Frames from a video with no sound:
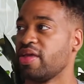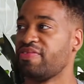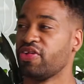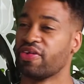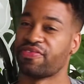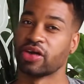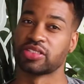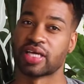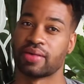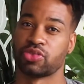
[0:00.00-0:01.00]
If you're a
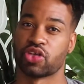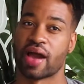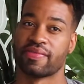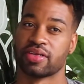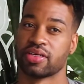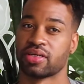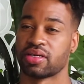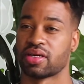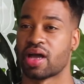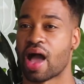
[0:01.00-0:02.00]
first-time traveler,
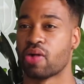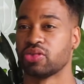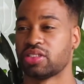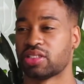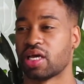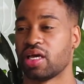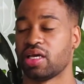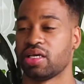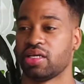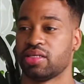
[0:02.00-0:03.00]
I would
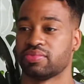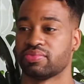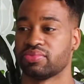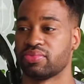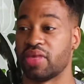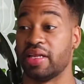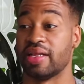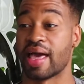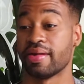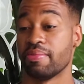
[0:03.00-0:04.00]
say
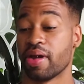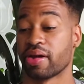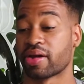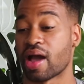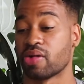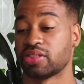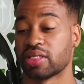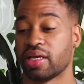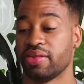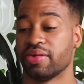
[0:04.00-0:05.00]
in Latin America, I would
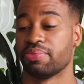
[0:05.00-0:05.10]
say either